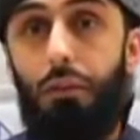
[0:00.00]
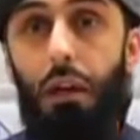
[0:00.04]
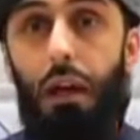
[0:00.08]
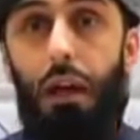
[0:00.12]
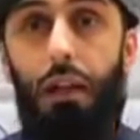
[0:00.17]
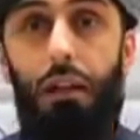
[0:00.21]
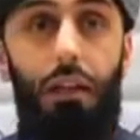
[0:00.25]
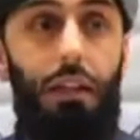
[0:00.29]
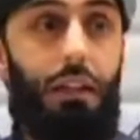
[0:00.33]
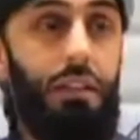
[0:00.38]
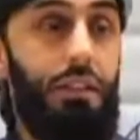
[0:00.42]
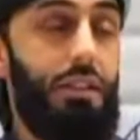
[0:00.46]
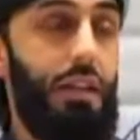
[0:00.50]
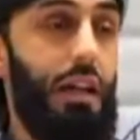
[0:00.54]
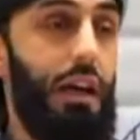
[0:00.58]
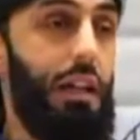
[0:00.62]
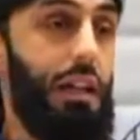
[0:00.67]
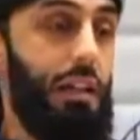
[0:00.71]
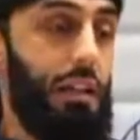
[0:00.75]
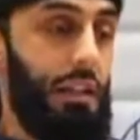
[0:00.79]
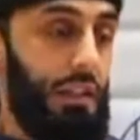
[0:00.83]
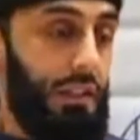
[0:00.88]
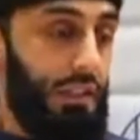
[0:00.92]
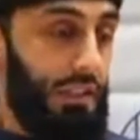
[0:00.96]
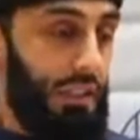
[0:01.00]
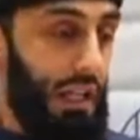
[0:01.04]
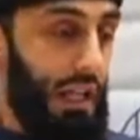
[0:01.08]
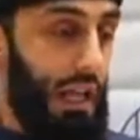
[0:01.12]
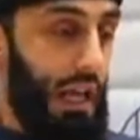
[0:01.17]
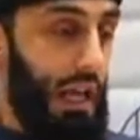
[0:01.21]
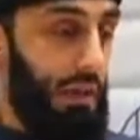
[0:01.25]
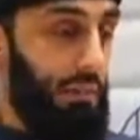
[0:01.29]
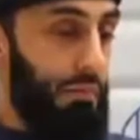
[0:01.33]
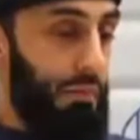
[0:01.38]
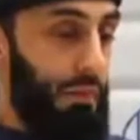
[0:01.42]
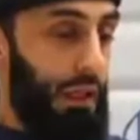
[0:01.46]
and Isa alayhi
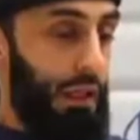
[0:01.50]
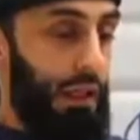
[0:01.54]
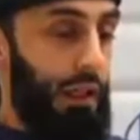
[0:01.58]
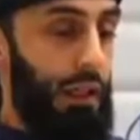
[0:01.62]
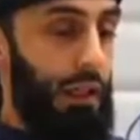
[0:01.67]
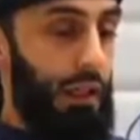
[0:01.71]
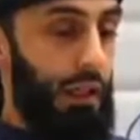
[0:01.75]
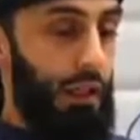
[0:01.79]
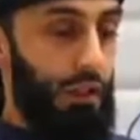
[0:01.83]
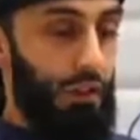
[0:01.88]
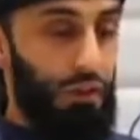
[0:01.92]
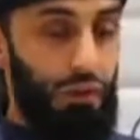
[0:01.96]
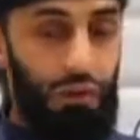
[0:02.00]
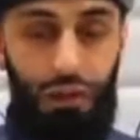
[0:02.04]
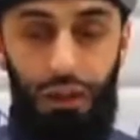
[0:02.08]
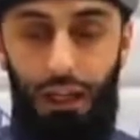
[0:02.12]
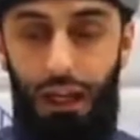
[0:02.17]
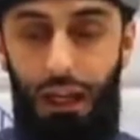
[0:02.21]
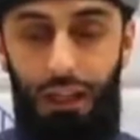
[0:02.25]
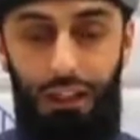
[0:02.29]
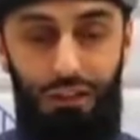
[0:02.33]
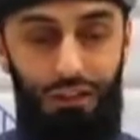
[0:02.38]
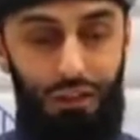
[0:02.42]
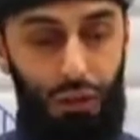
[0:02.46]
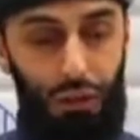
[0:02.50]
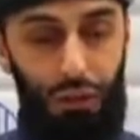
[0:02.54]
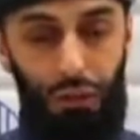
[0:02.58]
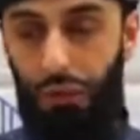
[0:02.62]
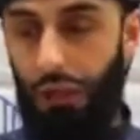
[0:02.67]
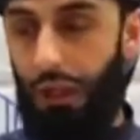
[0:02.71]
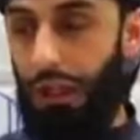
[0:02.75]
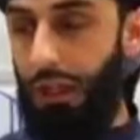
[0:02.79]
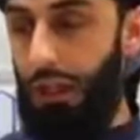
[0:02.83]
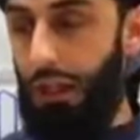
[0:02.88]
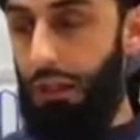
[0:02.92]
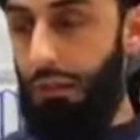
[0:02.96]
salam, he creates
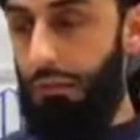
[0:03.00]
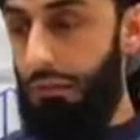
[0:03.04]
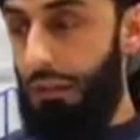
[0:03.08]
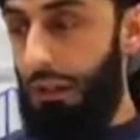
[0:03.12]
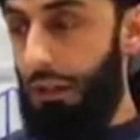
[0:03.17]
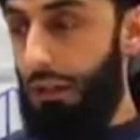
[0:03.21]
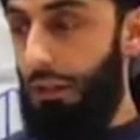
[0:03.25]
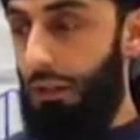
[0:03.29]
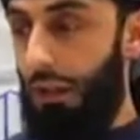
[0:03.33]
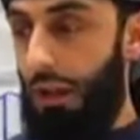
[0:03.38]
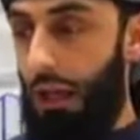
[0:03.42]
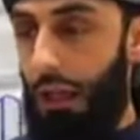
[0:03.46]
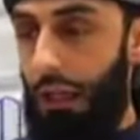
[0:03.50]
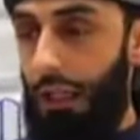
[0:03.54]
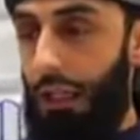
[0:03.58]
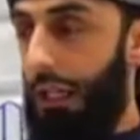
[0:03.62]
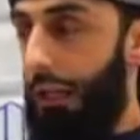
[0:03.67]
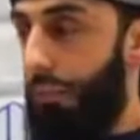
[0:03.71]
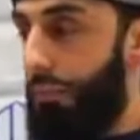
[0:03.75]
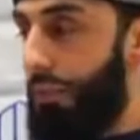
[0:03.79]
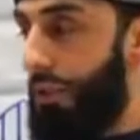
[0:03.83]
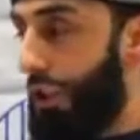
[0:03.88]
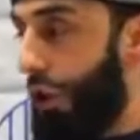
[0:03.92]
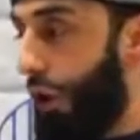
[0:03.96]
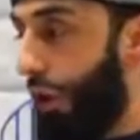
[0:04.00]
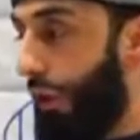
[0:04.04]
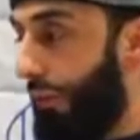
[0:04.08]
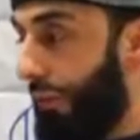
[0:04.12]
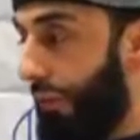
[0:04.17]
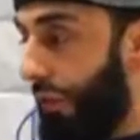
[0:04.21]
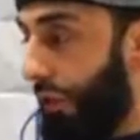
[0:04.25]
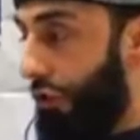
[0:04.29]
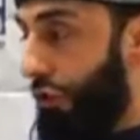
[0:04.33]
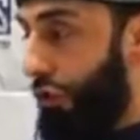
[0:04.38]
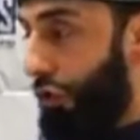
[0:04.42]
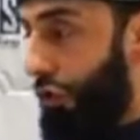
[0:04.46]
3 heaps
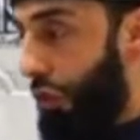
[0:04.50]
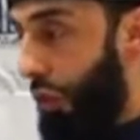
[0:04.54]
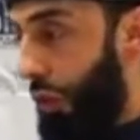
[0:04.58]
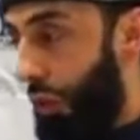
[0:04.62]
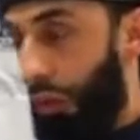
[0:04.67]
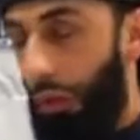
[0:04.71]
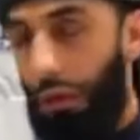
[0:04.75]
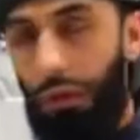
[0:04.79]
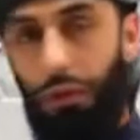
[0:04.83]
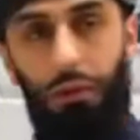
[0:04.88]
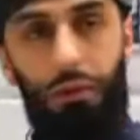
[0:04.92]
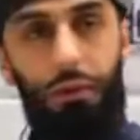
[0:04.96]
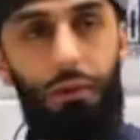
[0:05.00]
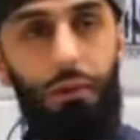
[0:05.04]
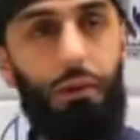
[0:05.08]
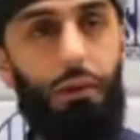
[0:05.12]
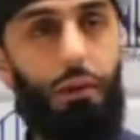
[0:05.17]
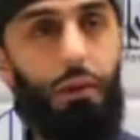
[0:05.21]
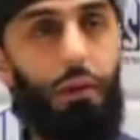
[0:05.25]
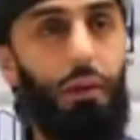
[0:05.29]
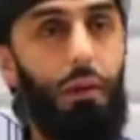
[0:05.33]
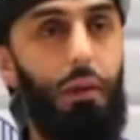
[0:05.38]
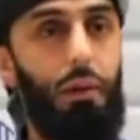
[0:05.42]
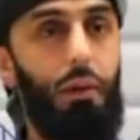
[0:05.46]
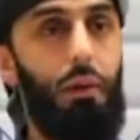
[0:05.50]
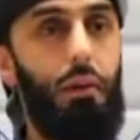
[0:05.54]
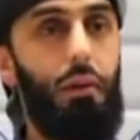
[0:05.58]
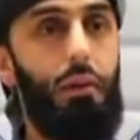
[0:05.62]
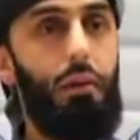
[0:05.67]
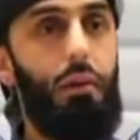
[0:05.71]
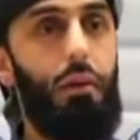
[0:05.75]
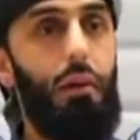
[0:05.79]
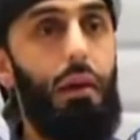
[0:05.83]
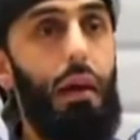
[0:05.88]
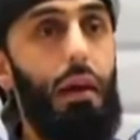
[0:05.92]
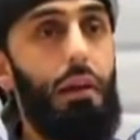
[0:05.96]
of soil,
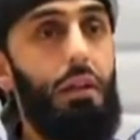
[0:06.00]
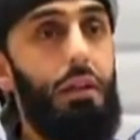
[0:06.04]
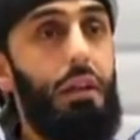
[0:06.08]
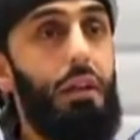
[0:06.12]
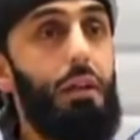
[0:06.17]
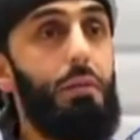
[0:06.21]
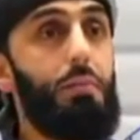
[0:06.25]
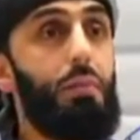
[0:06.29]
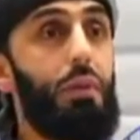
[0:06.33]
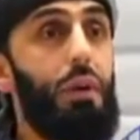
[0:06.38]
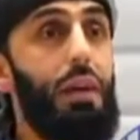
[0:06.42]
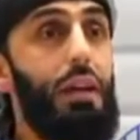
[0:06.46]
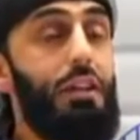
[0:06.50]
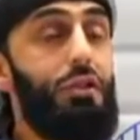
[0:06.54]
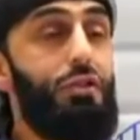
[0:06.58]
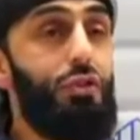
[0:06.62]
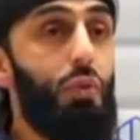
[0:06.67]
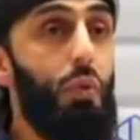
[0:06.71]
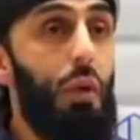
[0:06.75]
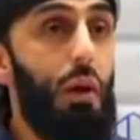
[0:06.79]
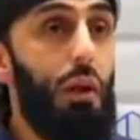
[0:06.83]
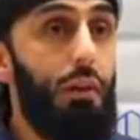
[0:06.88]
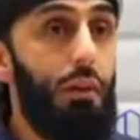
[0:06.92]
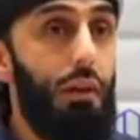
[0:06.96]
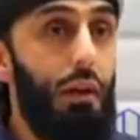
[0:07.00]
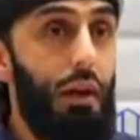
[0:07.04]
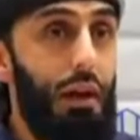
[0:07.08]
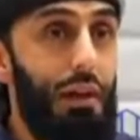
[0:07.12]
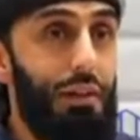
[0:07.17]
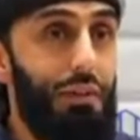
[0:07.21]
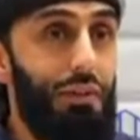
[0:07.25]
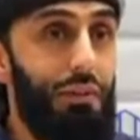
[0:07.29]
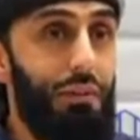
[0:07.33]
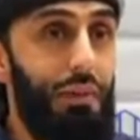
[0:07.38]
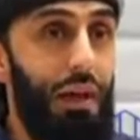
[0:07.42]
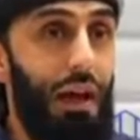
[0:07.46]
and he prays to Allah
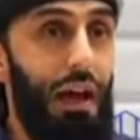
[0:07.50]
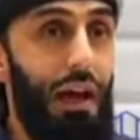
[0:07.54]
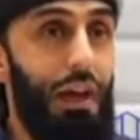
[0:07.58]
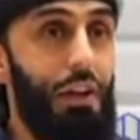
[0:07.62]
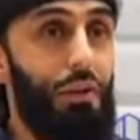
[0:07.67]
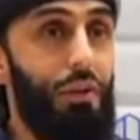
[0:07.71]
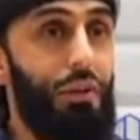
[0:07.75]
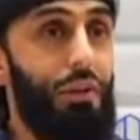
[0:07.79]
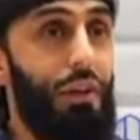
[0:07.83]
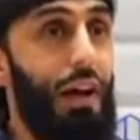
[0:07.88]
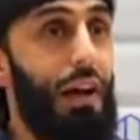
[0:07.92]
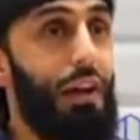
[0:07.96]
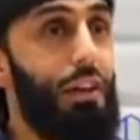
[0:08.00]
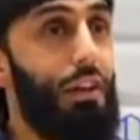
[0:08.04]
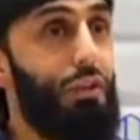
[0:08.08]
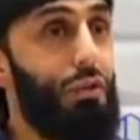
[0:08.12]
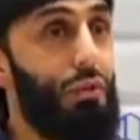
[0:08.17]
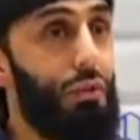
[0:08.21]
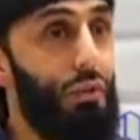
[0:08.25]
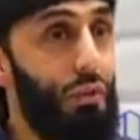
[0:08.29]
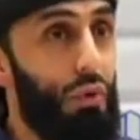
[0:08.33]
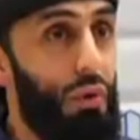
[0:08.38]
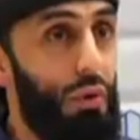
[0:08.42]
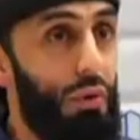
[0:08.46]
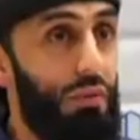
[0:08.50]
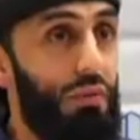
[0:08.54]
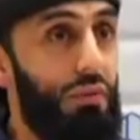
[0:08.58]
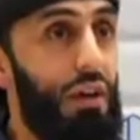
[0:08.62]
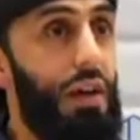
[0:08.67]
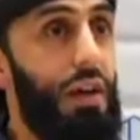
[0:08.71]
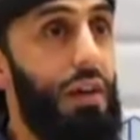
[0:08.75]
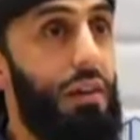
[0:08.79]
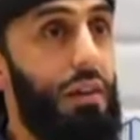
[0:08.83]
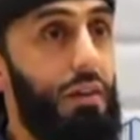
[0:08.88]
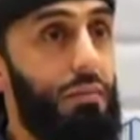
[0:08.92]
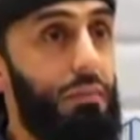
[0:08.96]
subhanahu wa ta'ala to
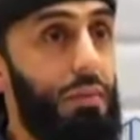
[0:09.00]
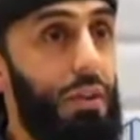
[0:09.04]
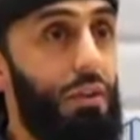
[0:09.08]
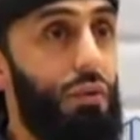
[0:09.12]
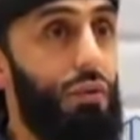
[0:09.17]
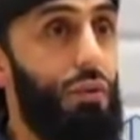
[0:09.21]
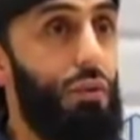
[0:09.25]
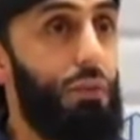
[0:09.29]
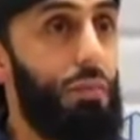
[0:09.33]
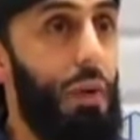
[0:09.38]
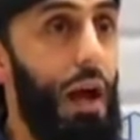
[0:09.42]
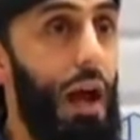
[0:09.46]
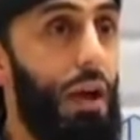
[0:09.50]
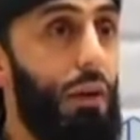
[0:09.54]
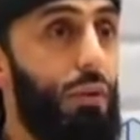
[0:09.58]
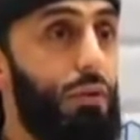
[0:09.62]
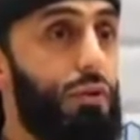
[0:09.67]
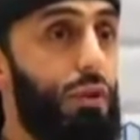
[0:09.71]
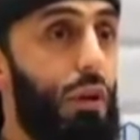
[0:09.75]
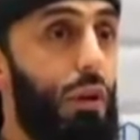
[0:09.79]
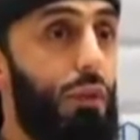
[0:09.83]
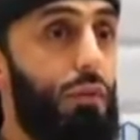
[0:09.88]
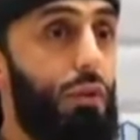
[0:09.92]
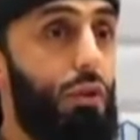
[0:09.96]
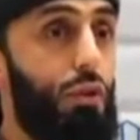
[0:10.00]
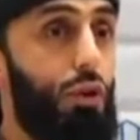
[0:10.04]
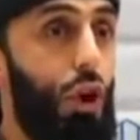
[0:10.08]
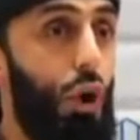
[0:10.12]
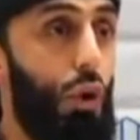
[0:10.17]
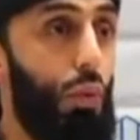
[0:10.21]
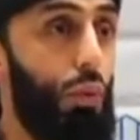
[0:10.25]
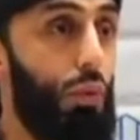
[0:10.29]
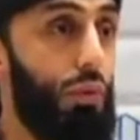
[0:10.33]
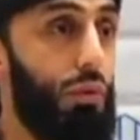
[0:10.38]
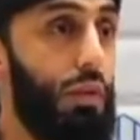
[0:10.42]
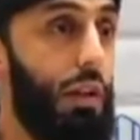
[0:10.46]
convert them into piles of
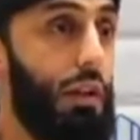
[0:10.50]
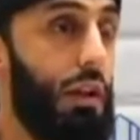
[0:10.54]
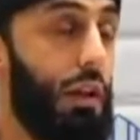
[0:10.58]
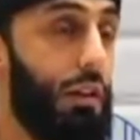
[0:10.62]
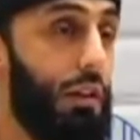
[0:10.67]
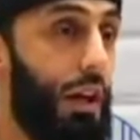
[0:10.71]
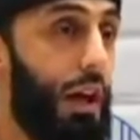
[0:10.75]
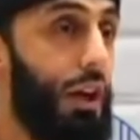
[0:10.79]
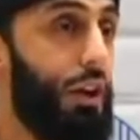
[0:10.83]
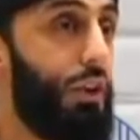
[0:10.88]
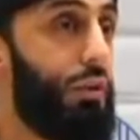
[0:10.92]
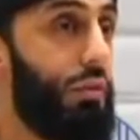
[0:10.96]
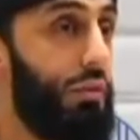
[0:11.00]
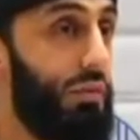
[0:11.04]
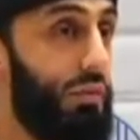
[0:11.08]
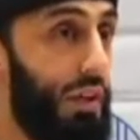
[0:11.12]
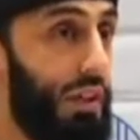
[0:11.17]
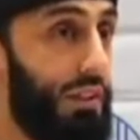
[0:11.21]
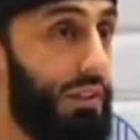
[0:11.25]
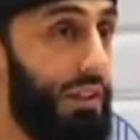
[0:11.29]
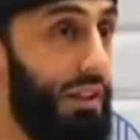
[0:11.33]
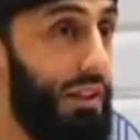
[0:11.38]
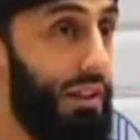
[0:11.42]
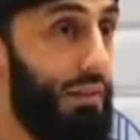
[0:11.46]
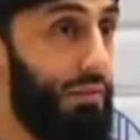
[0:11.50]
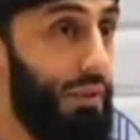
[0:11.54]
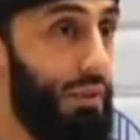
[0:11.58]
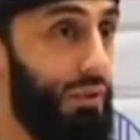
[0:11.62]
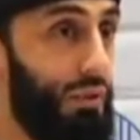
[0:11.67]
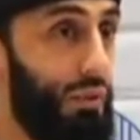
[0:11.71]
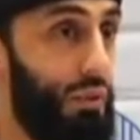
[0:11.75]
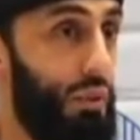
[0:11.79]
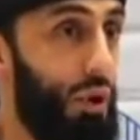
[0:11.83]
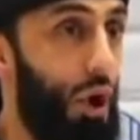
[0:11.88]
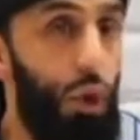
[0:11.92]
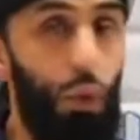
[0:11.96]
gold, and Allah converted them
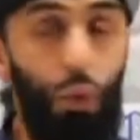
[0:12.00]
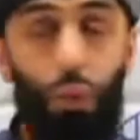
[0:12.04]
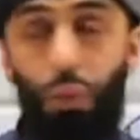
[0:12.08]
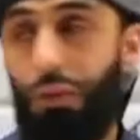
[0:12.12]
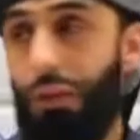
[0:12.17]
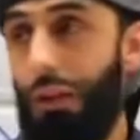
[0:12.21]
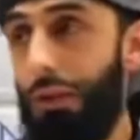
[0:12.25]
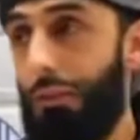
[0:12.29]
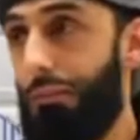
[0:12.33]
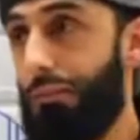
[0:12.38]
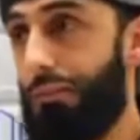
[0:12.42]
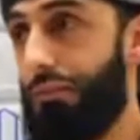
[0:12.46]
into gold.